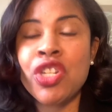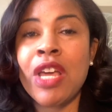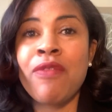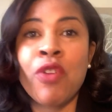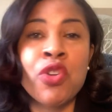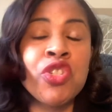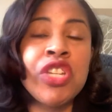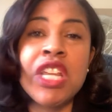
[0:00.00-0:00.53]

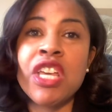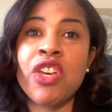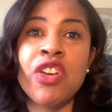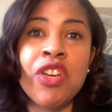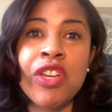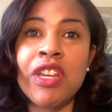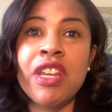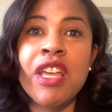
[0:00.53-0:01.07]
Diversity
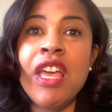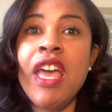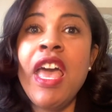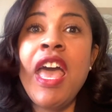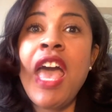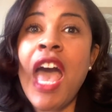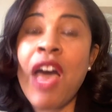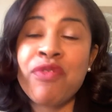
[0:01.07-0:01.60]
could
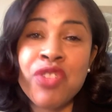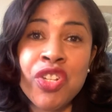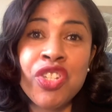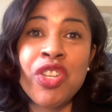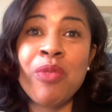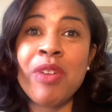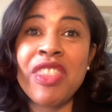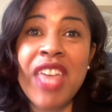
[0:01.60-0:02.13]
have to
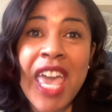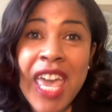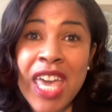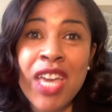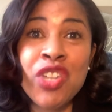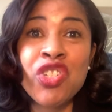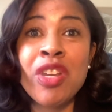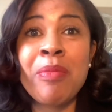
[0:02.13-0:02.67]
do with
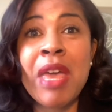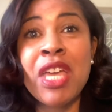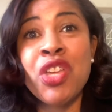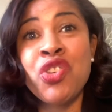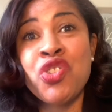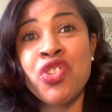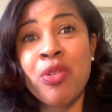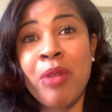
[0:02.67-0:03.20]
age and
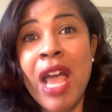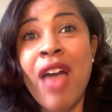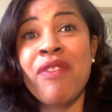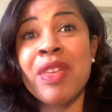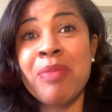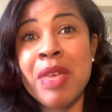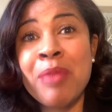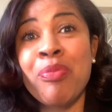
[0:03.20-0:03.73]
making sure we're
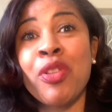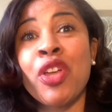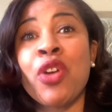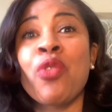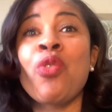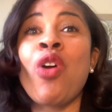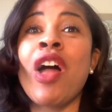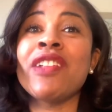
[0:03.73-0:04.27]
having people
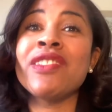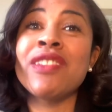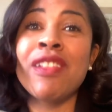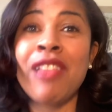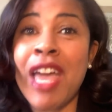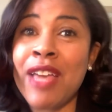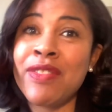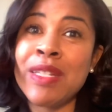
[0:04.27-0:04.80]
across the
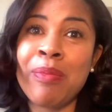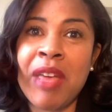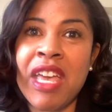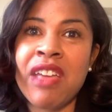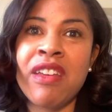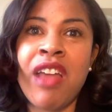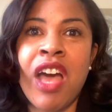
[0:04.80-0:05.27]
lifespan,